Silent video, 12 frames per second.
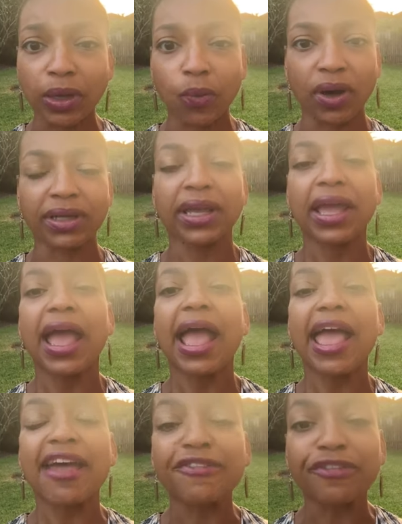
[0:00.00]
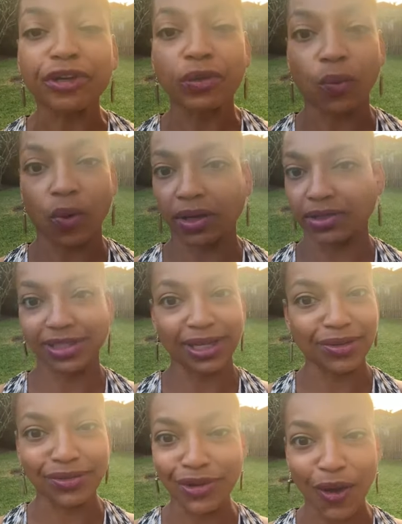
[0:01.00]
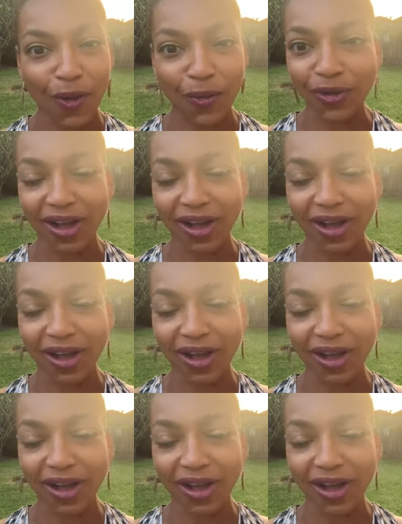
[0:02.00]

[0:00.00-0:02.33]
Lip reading: I want everyone to know